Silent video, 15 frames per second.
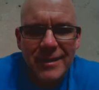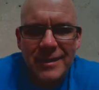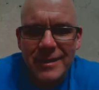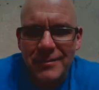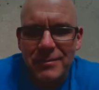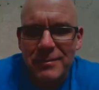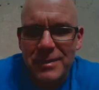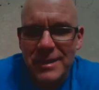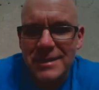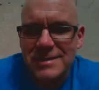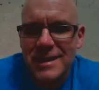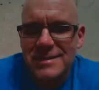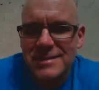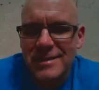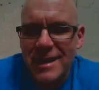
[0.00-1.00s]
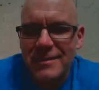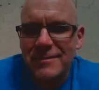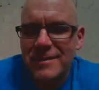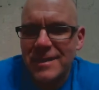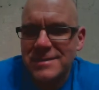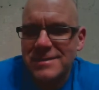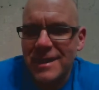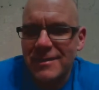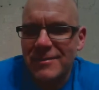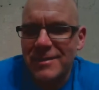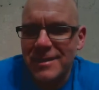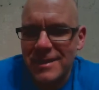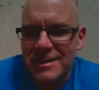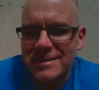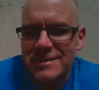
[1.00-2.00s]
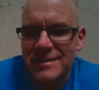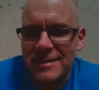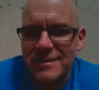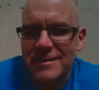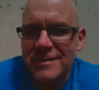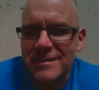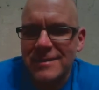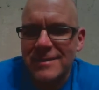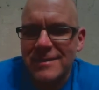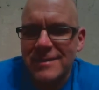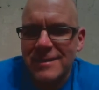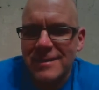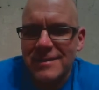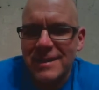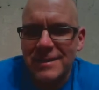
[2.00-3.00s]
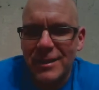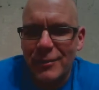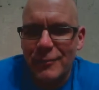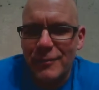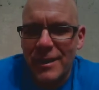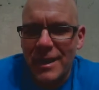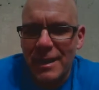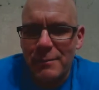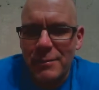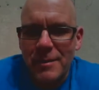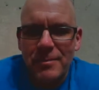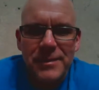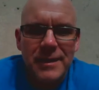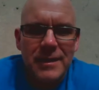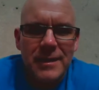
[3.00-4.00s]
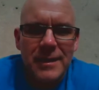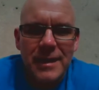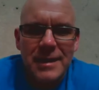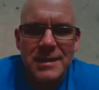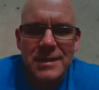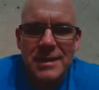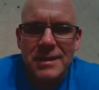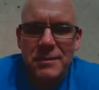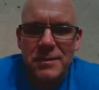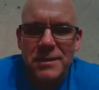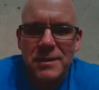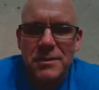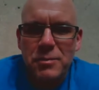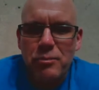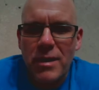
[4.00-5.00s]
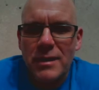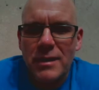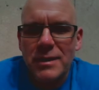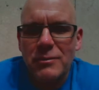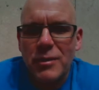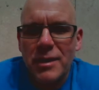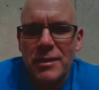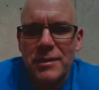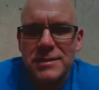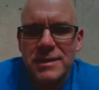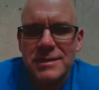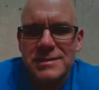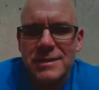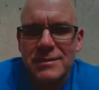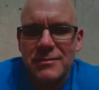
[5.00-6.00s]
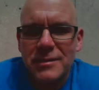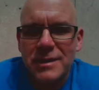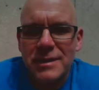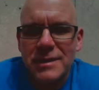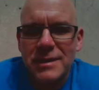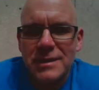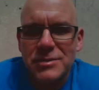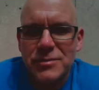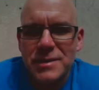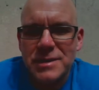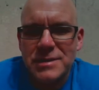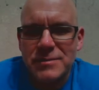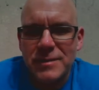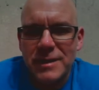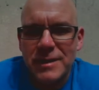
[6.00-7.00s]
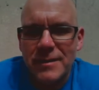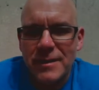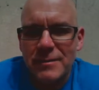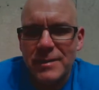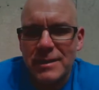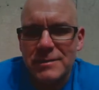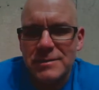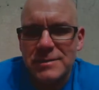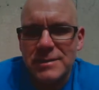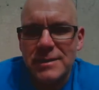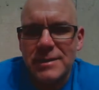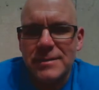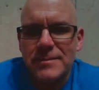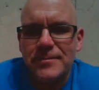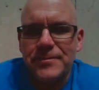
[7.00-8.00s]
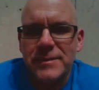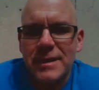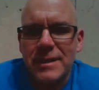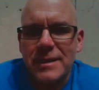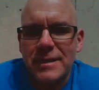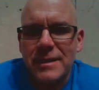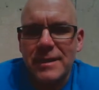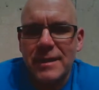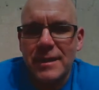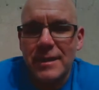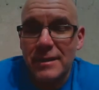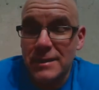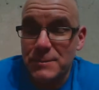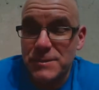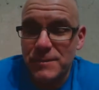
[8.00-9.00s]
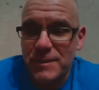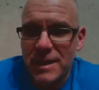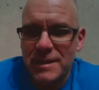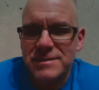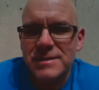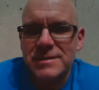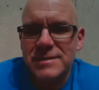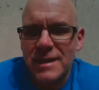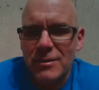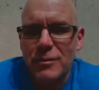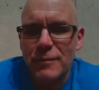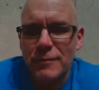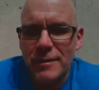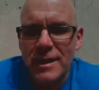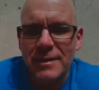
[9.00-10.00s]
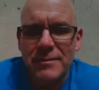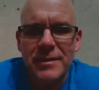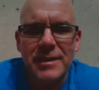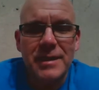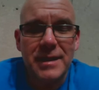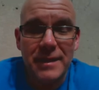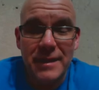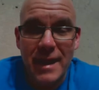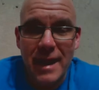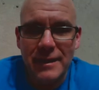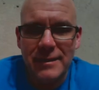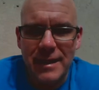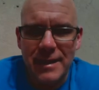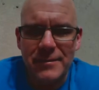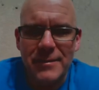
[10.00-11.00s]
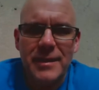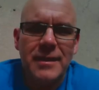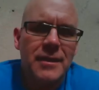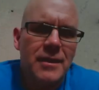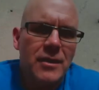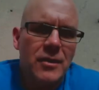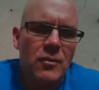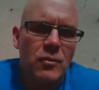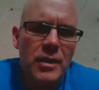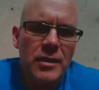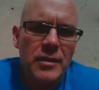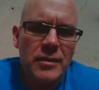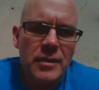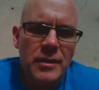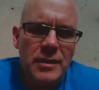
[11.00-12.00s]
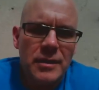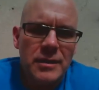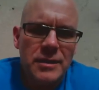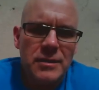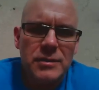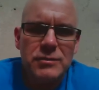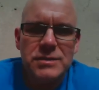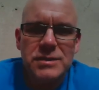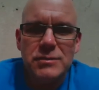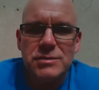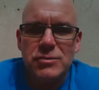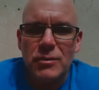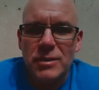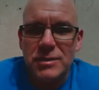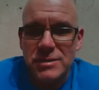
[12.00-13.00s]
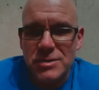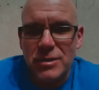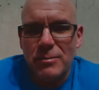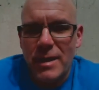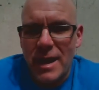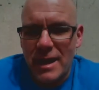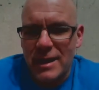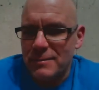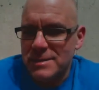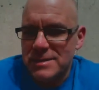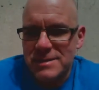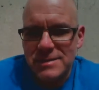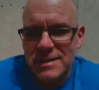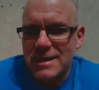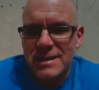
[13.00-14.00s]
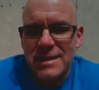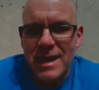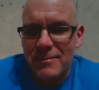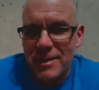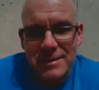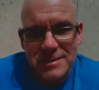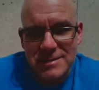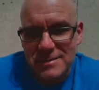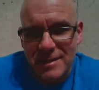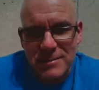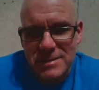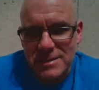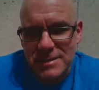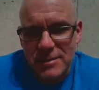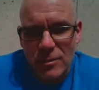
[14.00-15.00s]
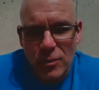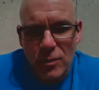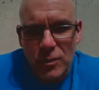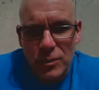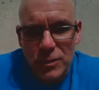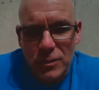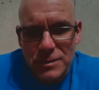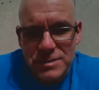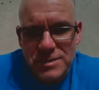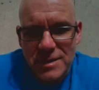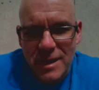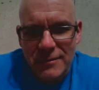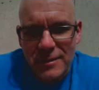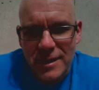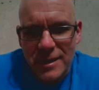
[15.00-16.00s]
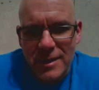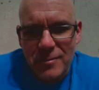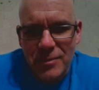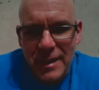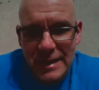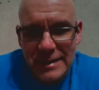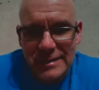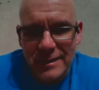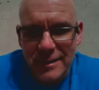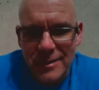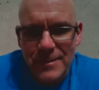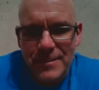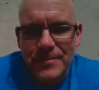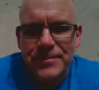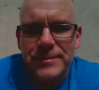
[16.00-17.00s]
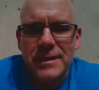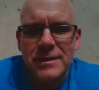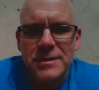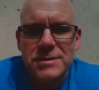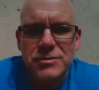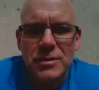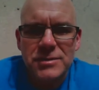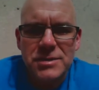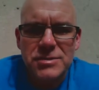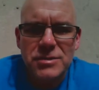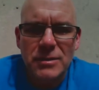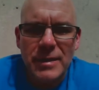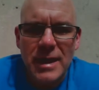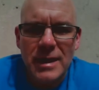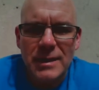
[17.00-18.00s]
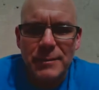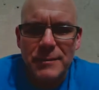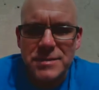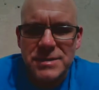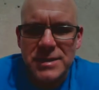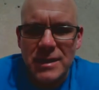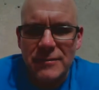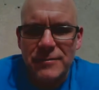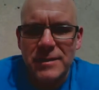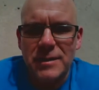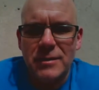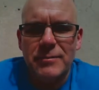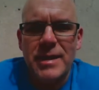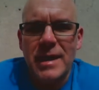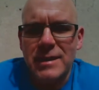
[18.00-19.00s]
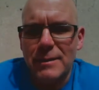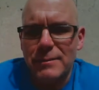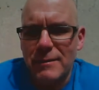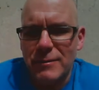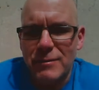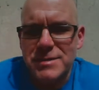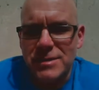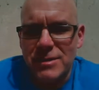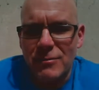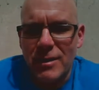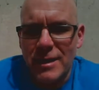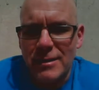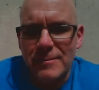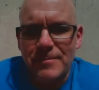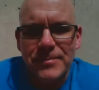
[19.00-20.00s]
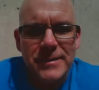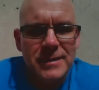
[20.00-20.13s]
But that's kind of a neat little vibe. And you know, probably one of the things that really intrigues me about Eclipse Phase is that whole vibe in that game, where you know you store a digital backup. They did not make this up. This is an old sci-fi idea. You store a digital backup of yourself, you know, back it up every once in a while.